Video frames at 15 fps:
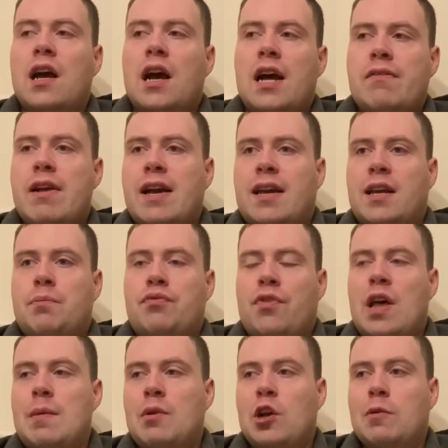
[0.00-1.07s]
I reckon a
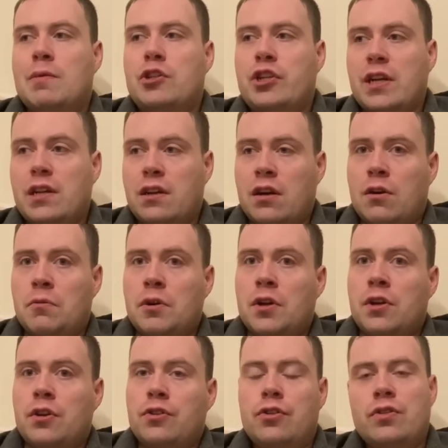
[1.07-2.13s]
prime Lomachenko
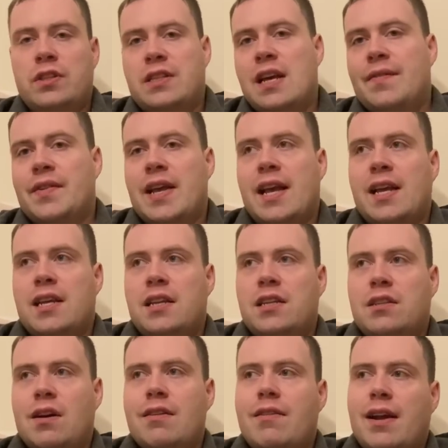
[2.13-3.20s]
does Devin Haney.
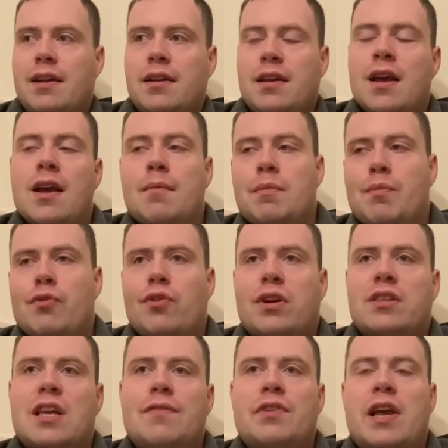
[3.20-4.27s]
So I reckon, like, people look
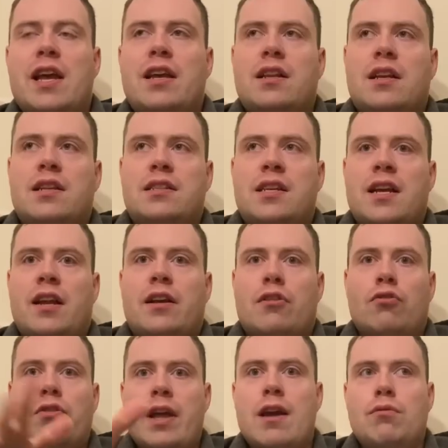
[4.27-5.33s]
at Devin Haney and say, like,
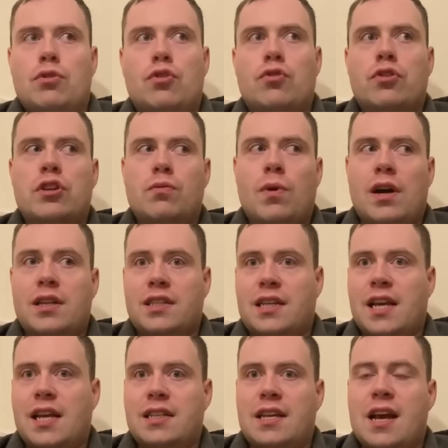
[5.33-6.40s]
look how good he was
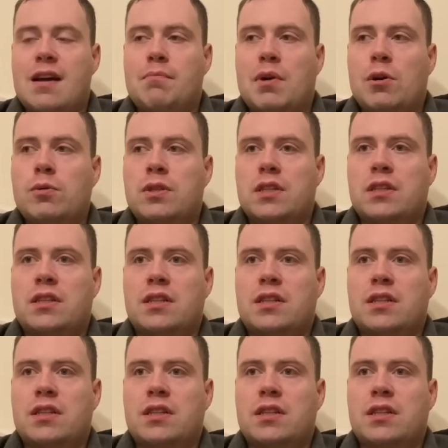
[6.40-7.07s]
against Kambosos.